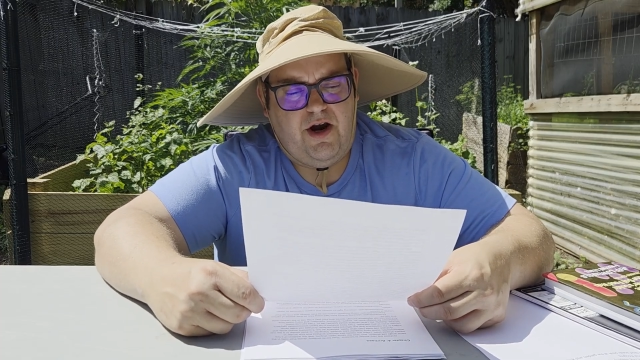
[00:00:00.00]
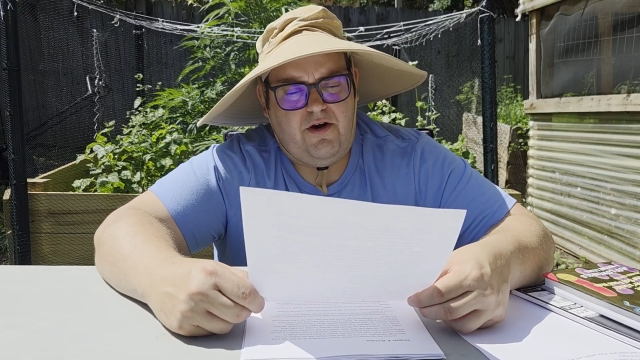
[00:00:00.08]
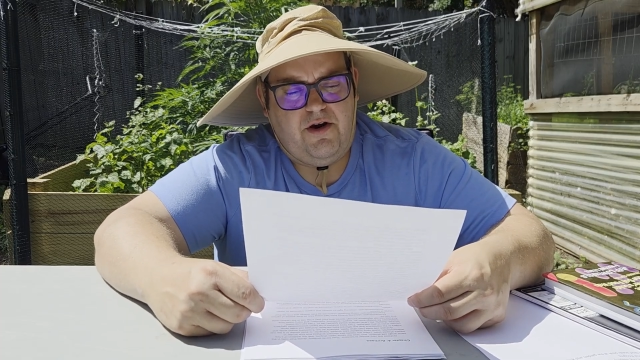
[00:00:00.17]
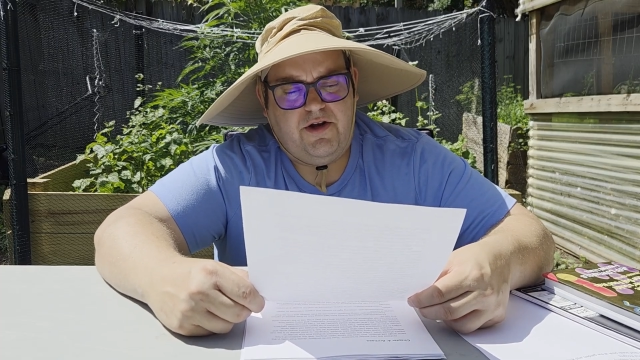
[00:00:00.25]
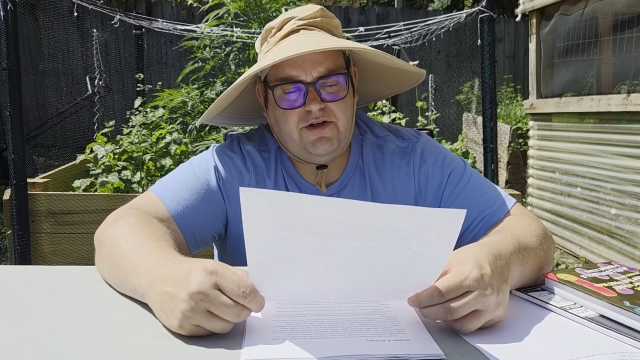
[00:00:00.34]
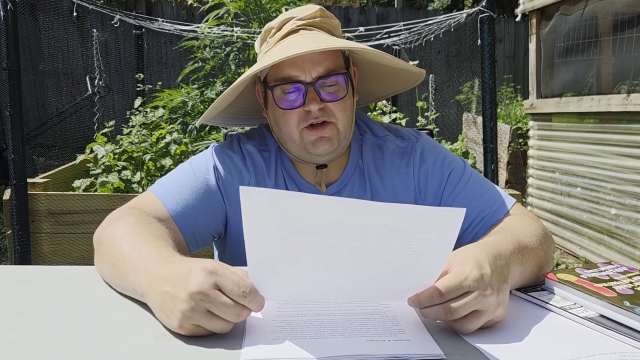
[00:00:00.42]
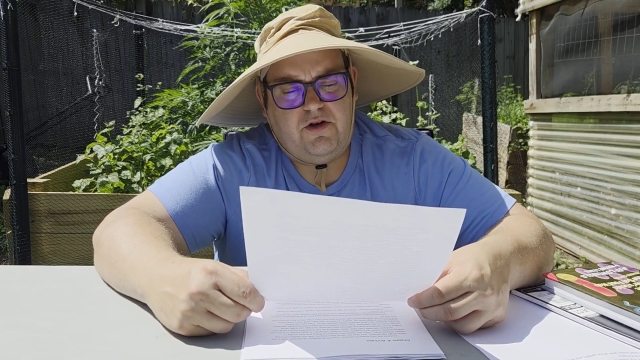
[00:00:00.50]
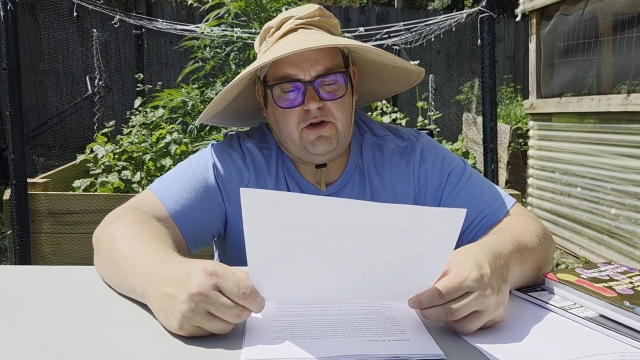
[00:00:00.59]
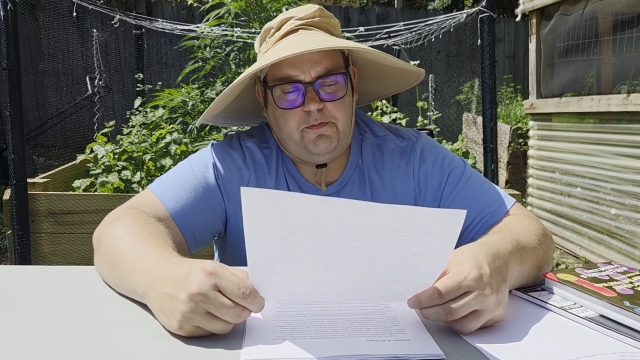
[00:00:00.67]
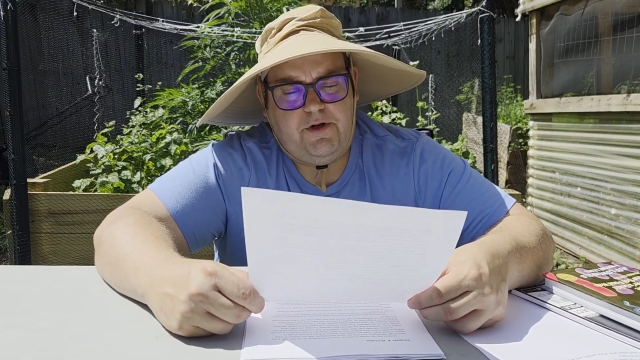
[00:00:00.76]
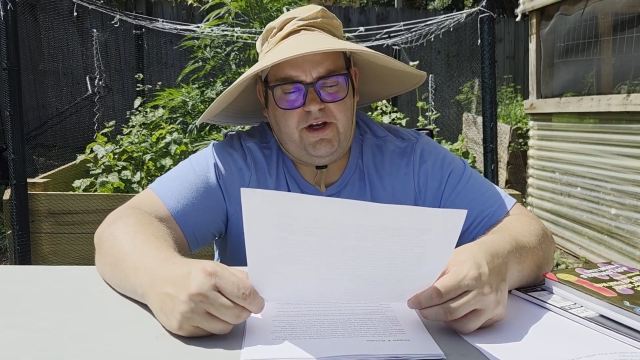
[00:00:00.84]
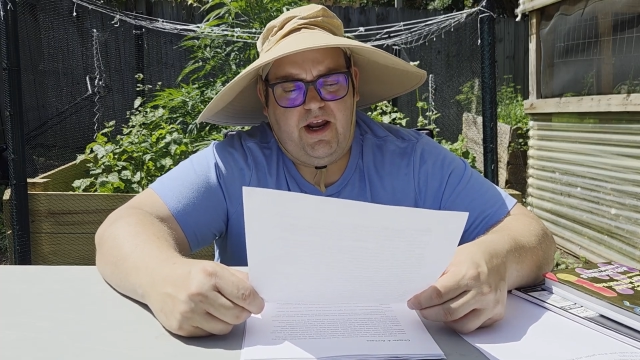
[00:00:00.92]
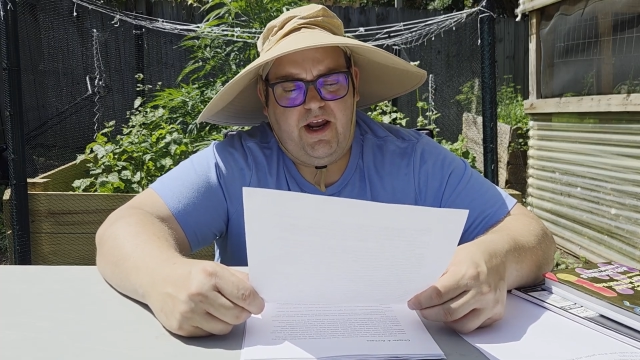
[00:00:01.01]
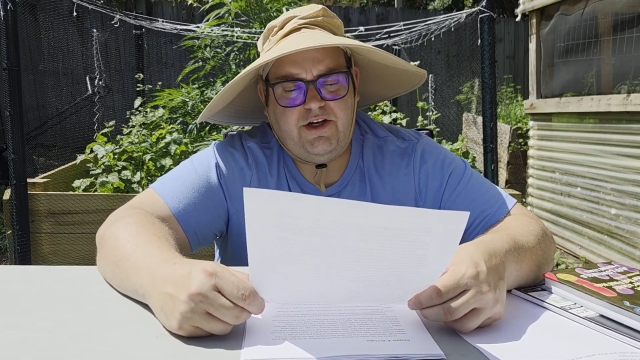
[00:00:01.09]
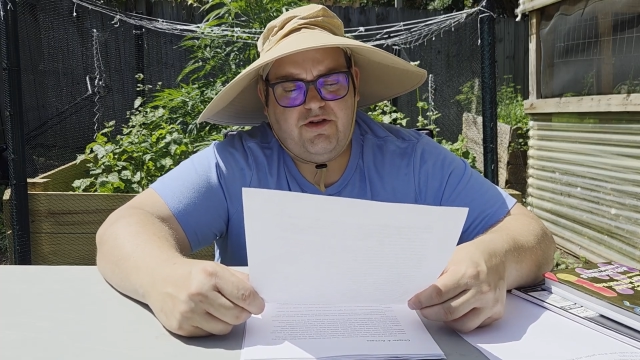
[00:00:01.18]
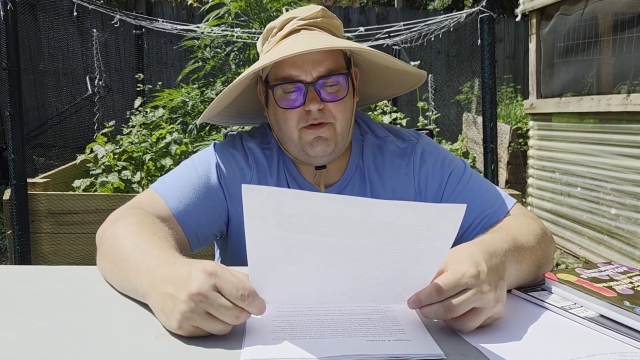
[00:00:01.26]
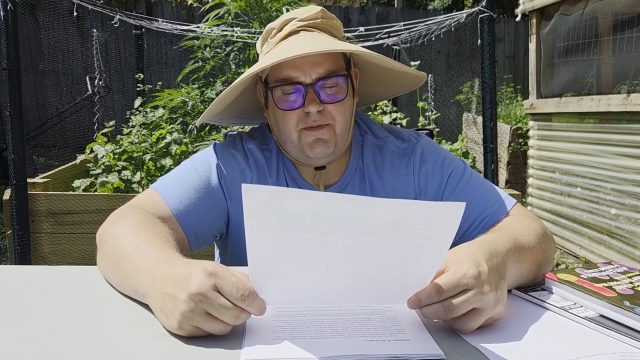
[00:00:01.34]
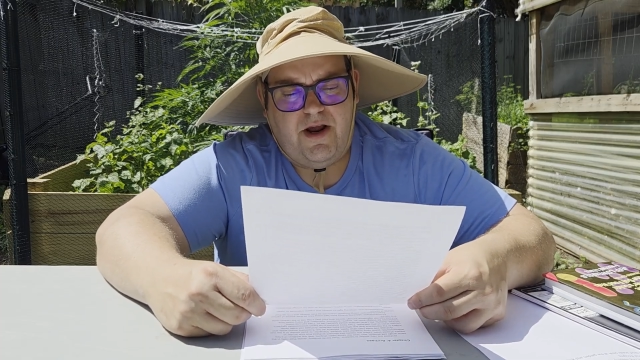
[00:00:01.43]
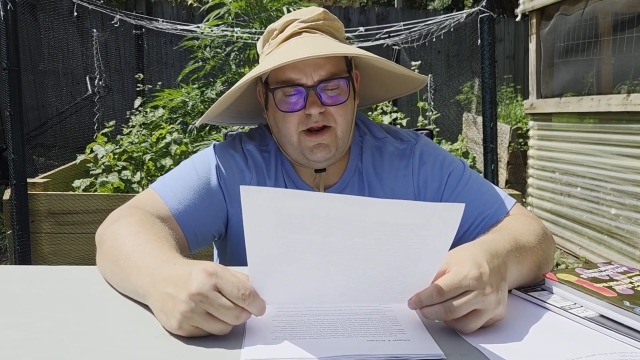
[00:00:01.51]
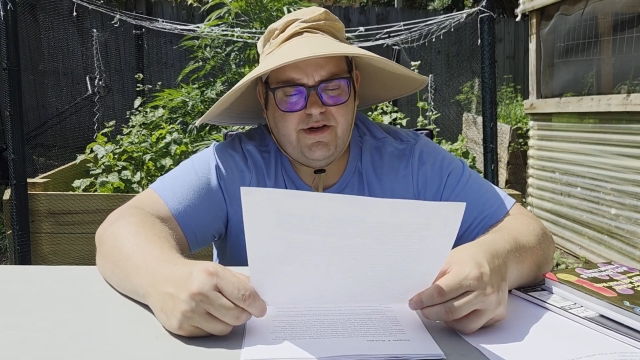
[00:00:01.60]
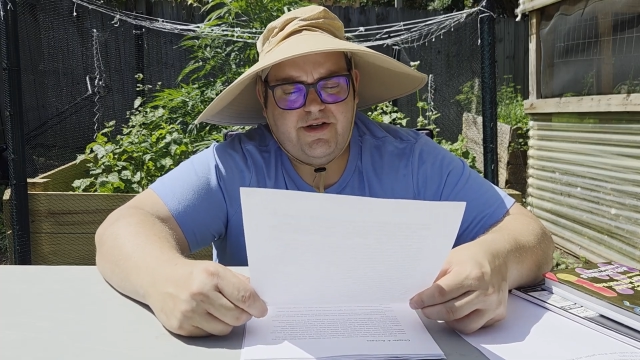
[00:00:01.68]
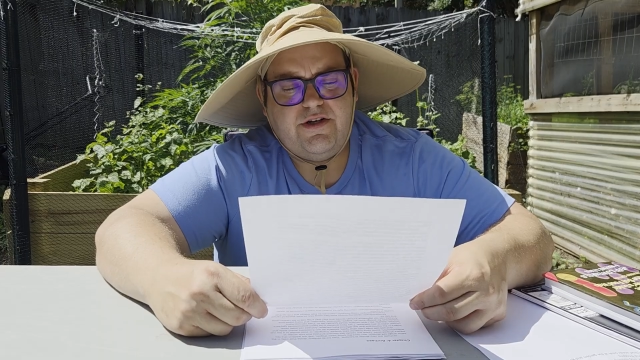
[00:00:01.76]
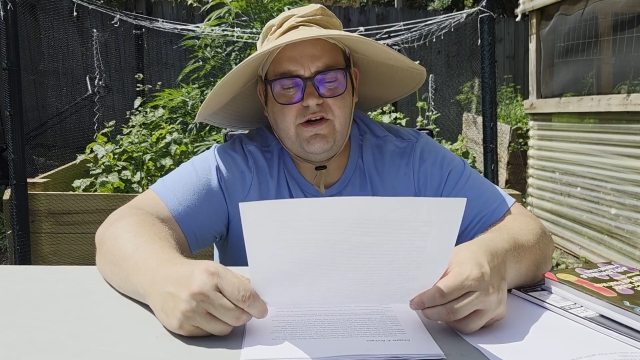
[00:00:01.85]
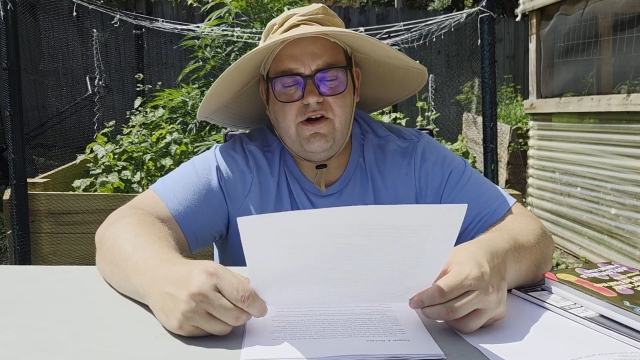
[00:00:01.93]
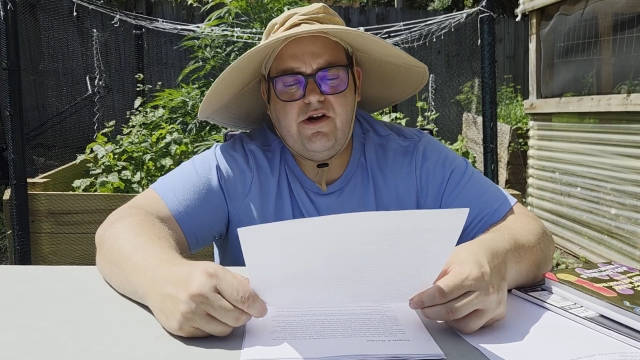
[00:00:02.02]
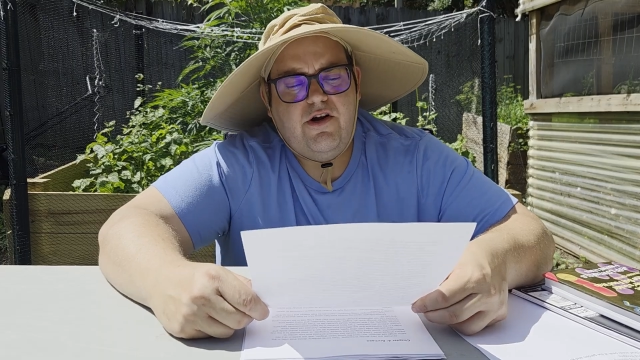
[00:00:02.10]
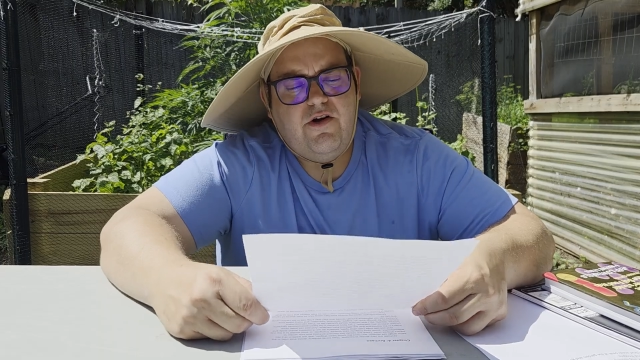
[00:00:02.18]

area so the pH remains